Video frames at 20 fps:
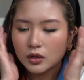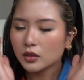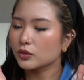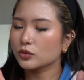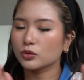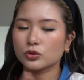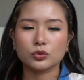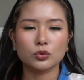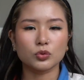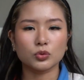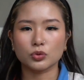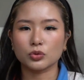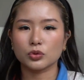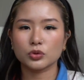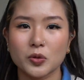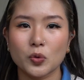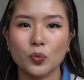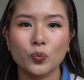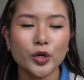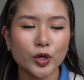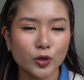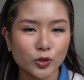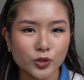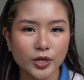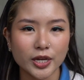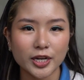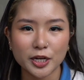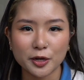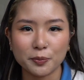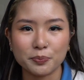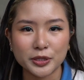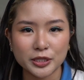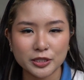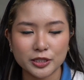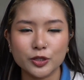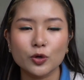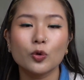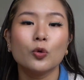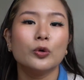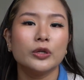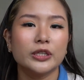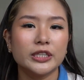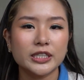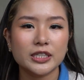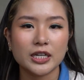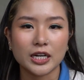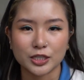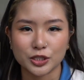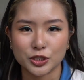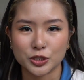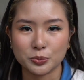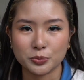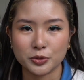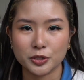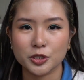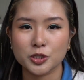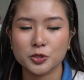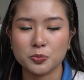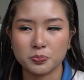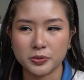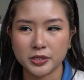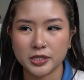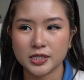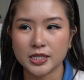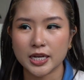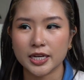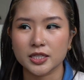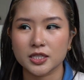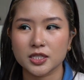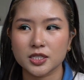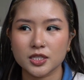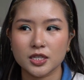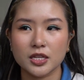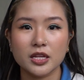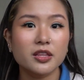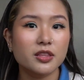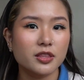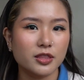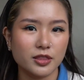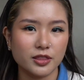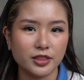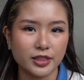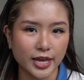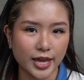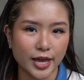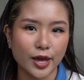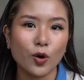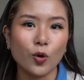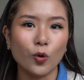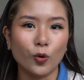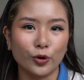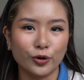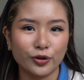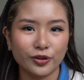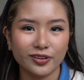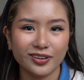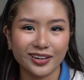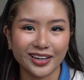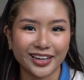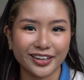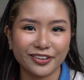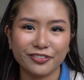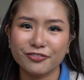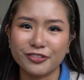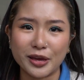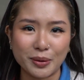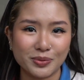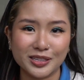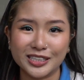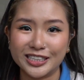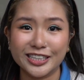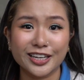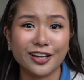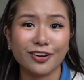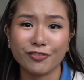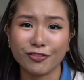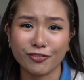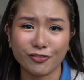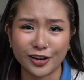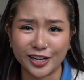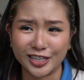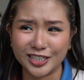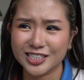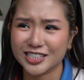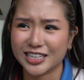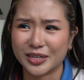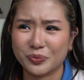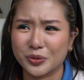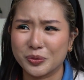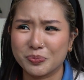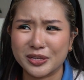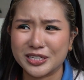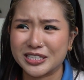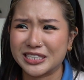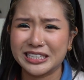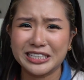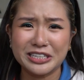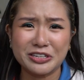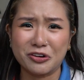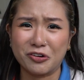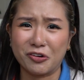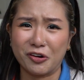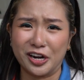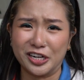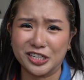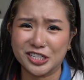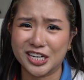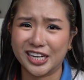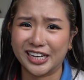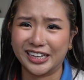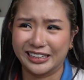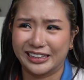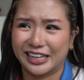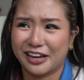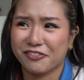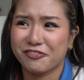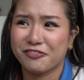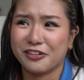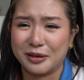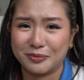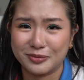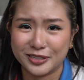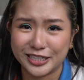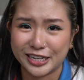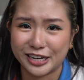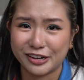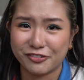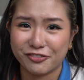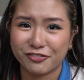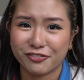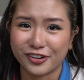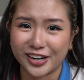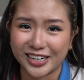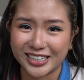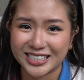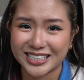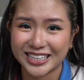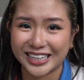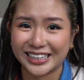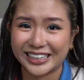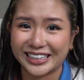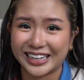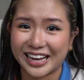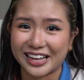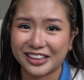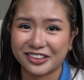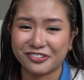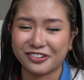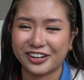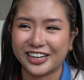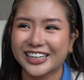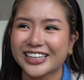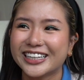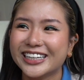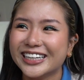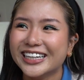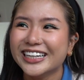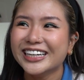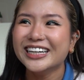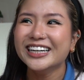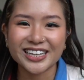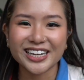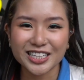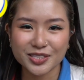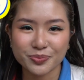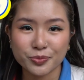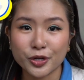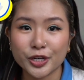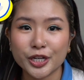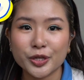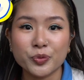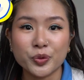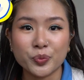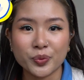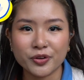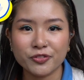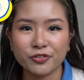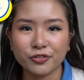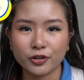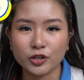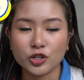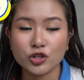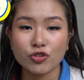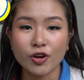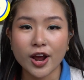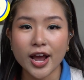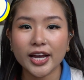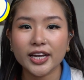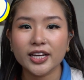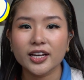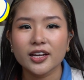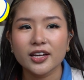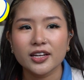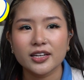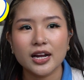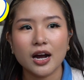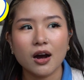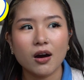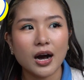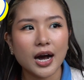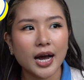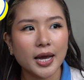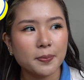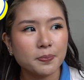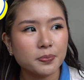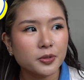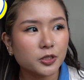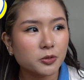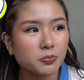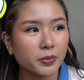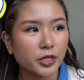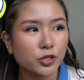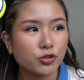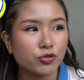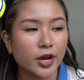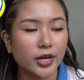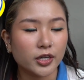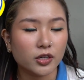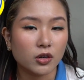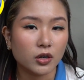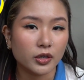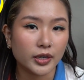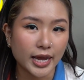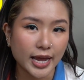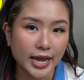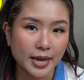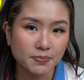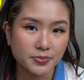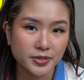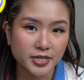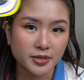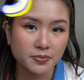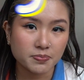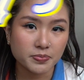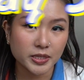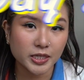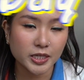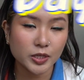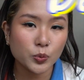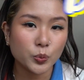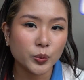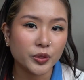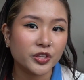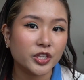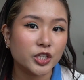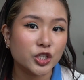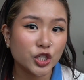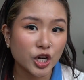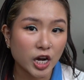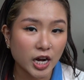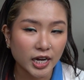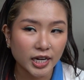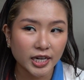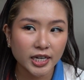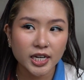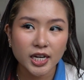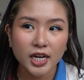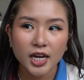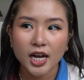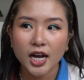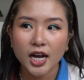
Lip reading: so good. We also ended up being the only customers besides their own like family and friends. Like, we basically crashed like their family and friends like gathering. Next morning we went for a trek. Now, I booked my trek on Airbnb with Chan,